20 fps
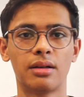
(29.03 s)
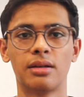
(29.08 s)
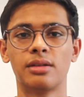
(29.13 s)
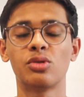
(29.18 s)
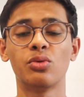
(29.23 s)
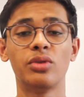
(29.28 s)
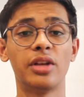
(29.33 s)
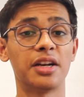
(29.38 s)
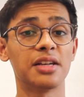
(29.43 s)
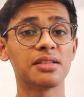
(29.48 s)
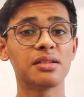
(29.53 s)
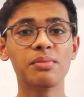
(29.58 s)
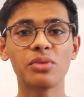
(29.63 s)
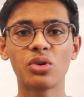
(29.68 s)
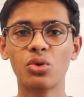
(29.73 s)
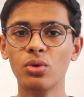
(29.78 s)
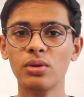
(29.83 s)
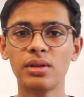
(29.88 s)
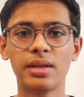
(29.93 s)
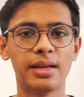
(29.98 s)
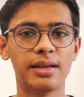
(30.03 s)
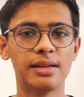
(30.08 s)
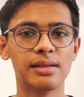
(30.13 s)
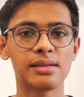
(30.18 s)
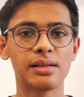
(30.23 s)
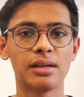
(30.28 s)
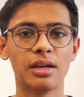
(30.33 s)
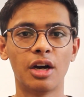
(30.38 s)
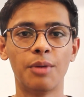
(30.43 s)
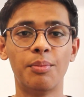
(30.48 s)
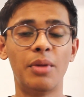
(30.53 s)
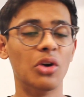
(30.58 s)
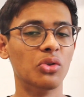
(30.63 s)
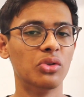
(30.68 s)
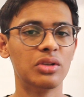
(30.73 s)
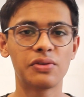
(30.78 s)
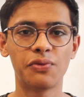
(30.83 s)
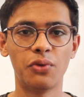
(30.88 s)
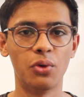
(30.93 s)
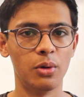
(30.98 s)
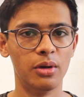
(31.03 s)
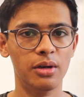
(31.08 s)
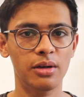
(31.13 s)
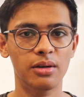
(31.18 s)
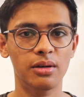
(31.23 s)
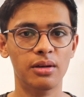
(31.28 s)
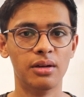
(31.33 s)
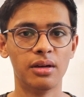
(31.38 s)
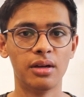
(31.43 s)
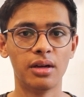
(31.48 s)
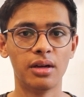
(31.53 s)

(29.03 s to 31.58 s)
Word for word: So there are some cool things about this folder.